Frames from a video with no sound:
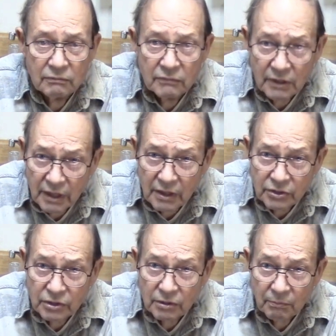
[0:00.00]

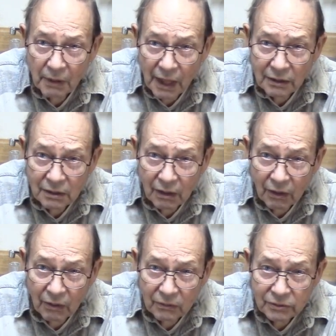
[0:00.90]
his pot
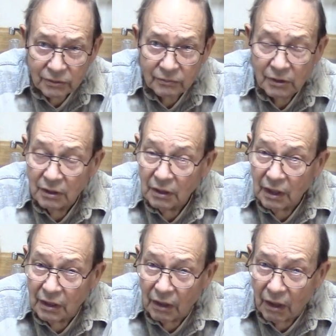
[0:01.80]
calls
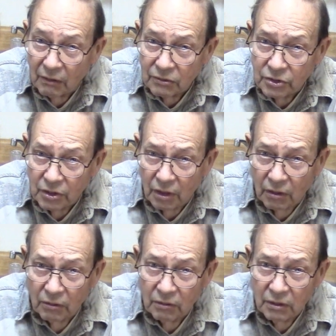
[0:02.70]
and
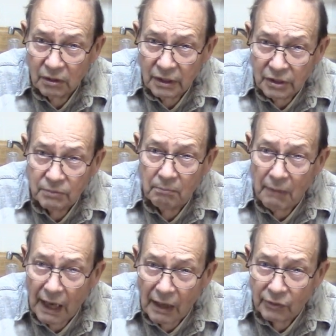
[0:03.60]
also his
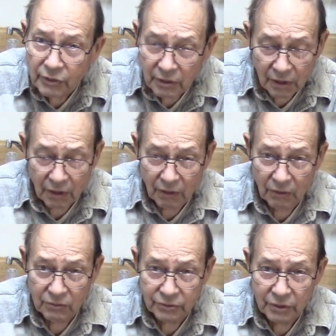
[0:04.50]
mouth
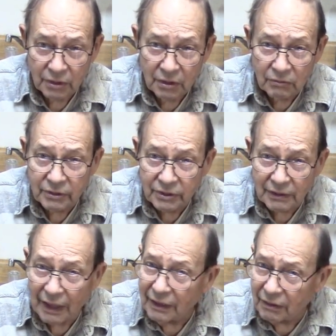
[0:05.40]
calls, which
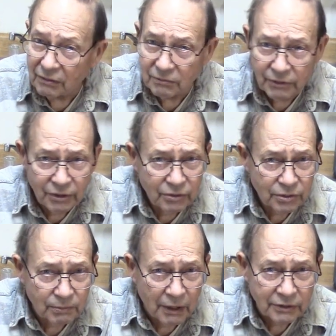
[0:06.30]
I don't use
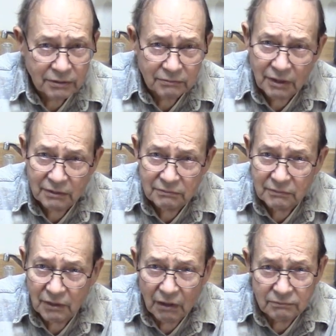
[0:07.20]
much
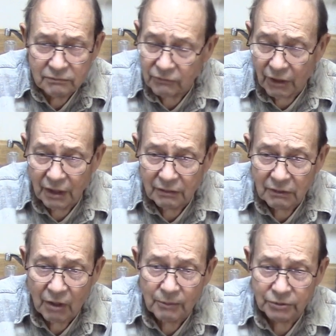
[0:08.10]
and, well,
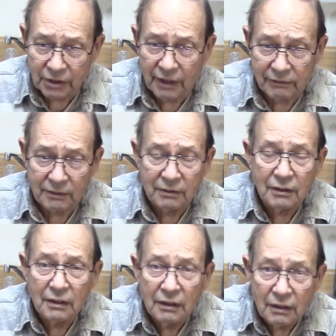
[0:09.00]
almost never.
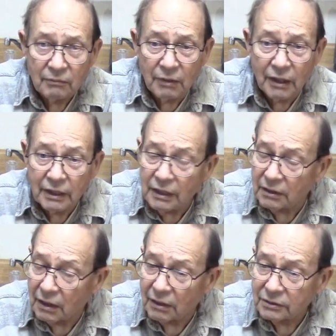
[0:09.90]
But he
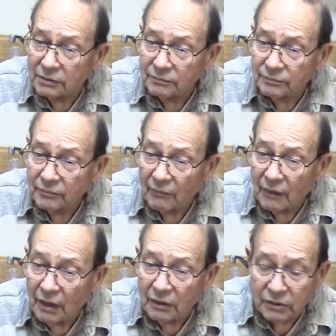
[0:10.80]
does.
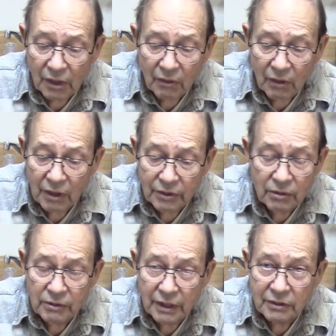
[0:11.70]
So
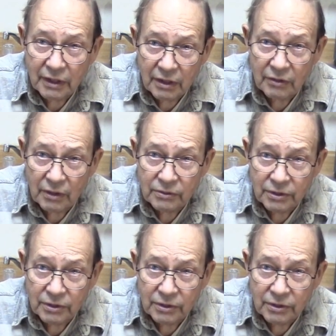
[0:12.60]
you'll get to hear those